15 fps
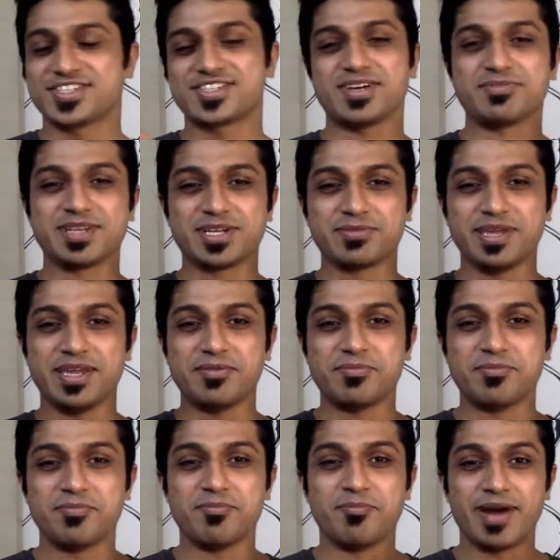something to be
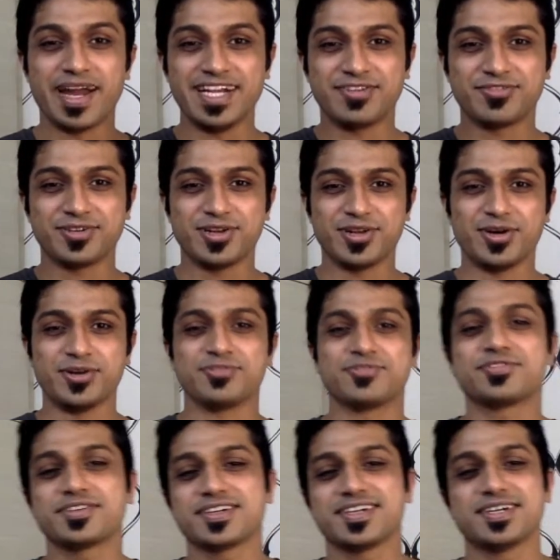mindful of
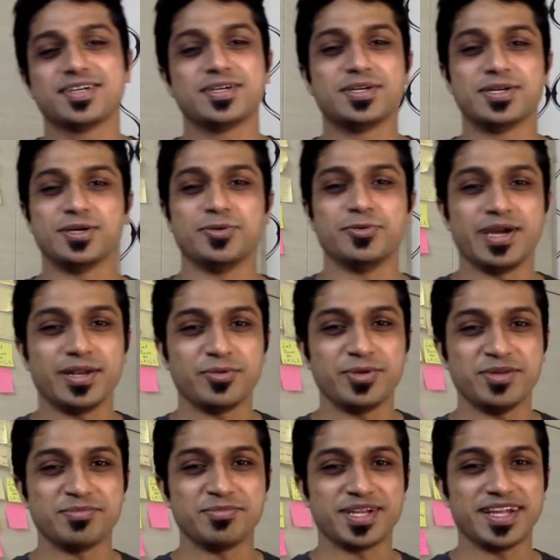when we
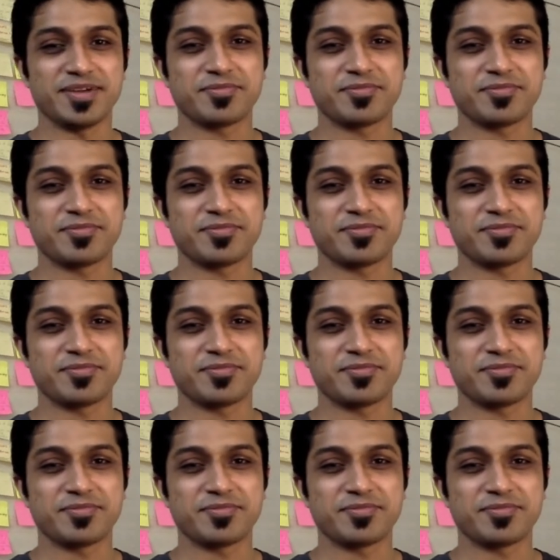pray.